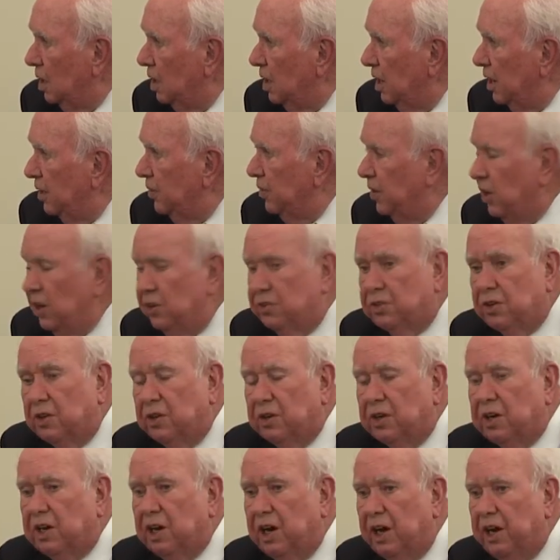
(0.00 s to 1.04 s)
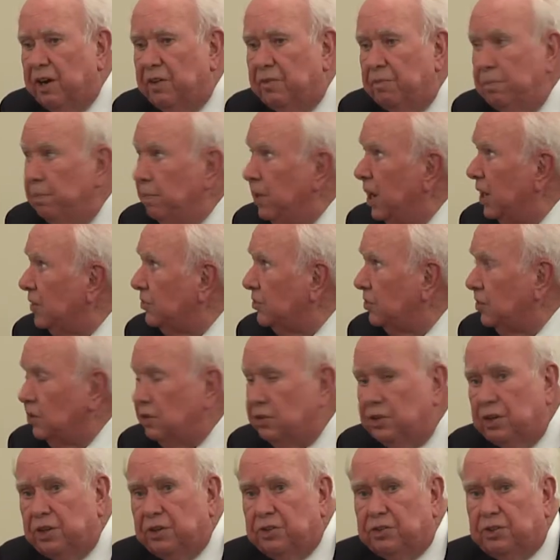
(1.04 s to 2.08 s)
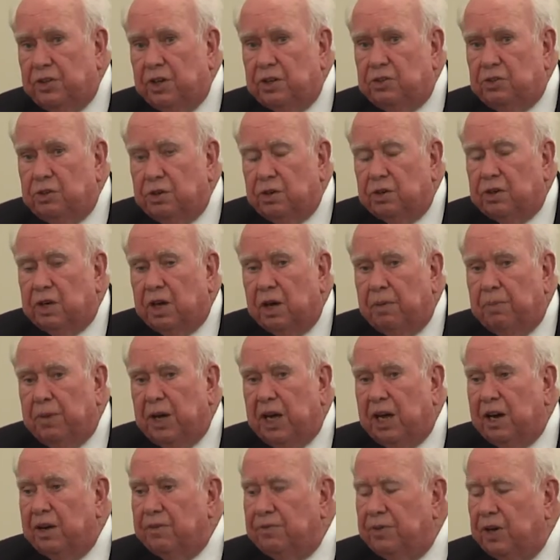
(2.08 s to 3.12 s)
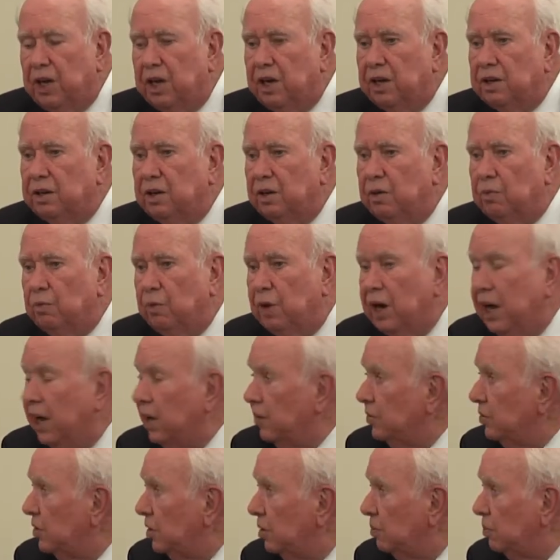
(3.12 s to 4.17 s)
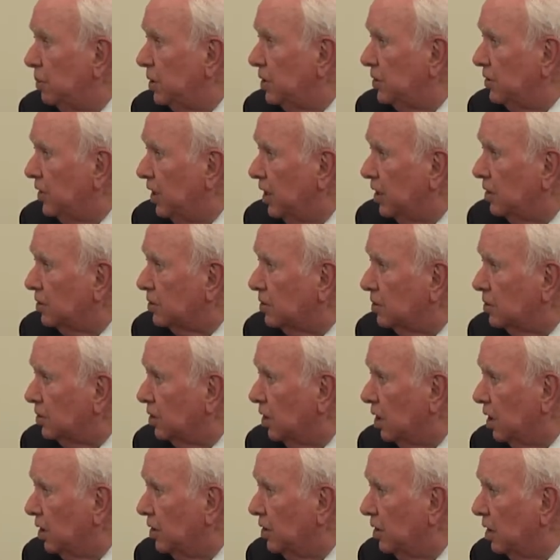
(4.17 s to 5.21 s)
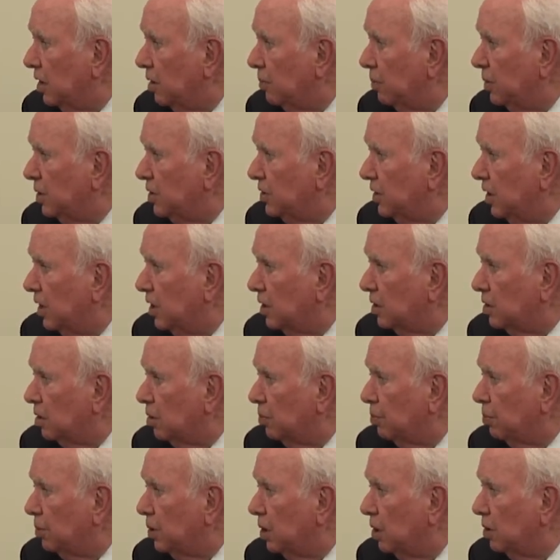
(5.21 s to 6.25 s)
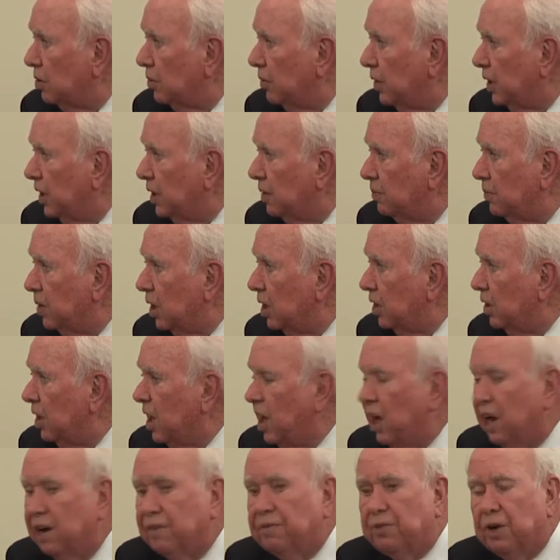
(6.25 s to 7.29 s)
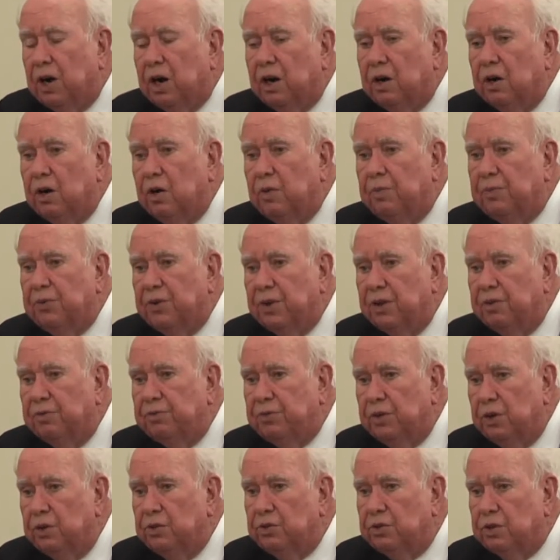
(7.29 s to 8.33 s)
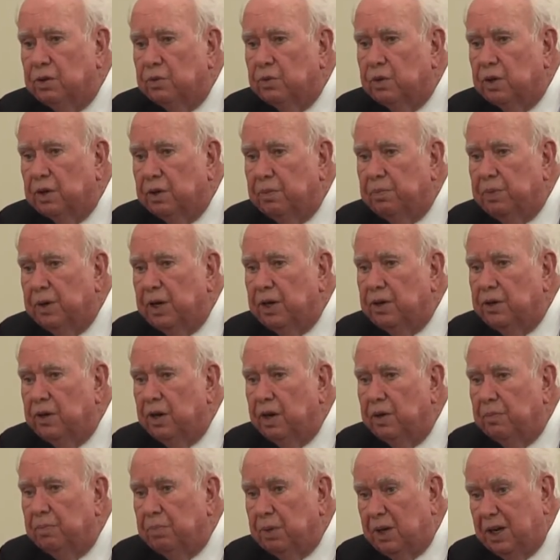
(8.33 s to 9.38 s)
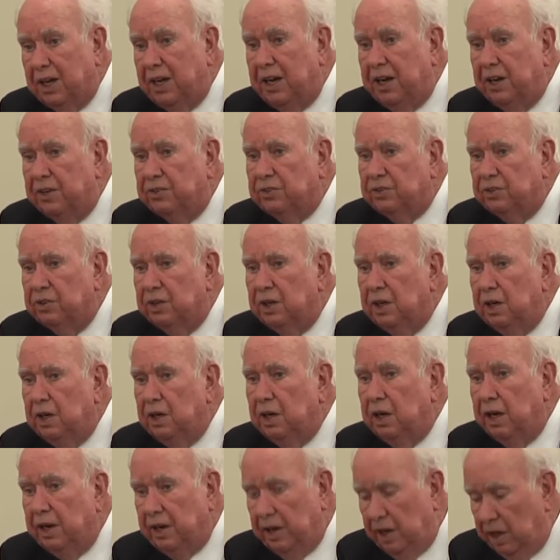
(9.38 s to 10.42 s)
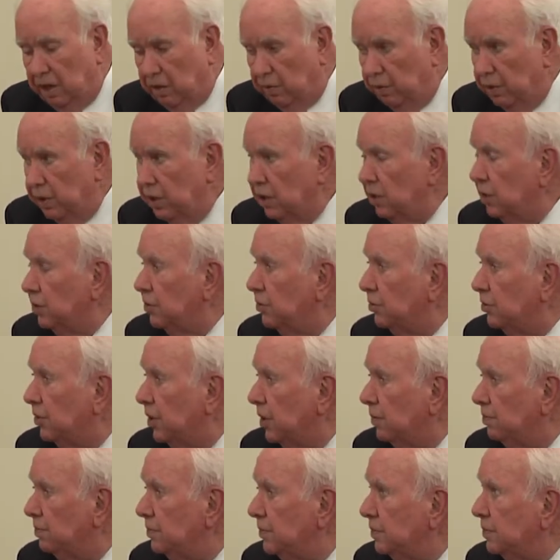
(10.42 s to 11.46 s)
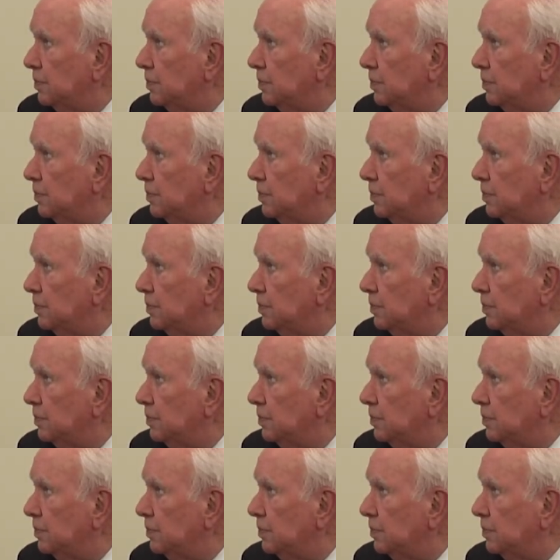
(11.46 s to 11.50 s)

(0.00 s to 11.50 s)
And these are the kind of messages that should come out of a rounded botanical garden and a botanical program. A lot of our hope for the future will depend on plants and how we use them.